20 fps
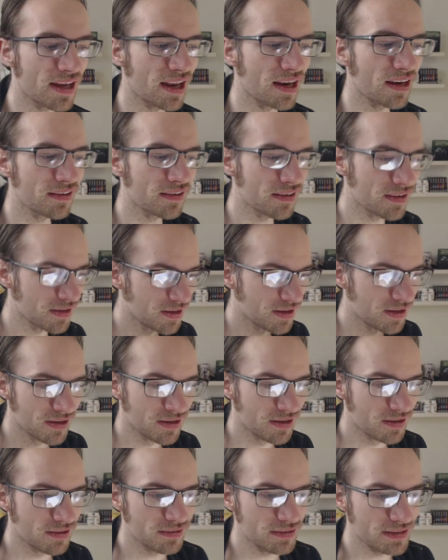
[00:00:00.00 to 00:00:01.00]
And
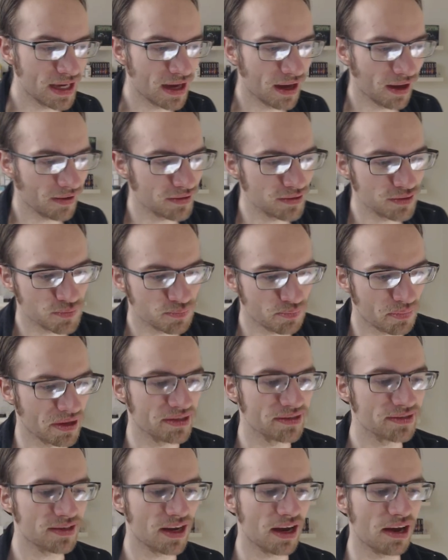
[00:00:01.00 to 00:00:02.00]
yeah, he
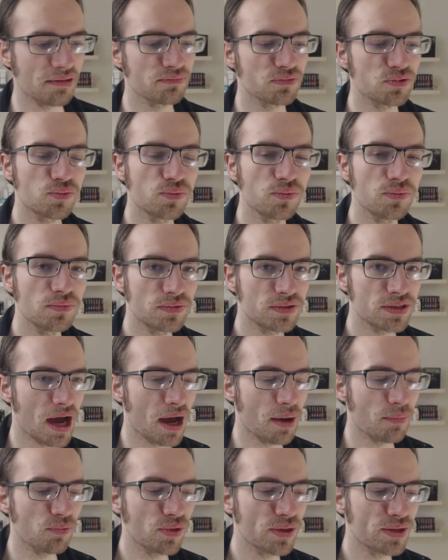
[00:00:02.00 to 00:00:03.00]
spends time
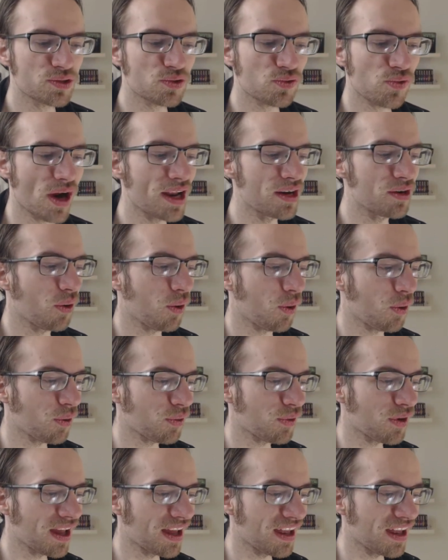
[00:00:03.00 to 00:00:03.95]
time with his granddaughter.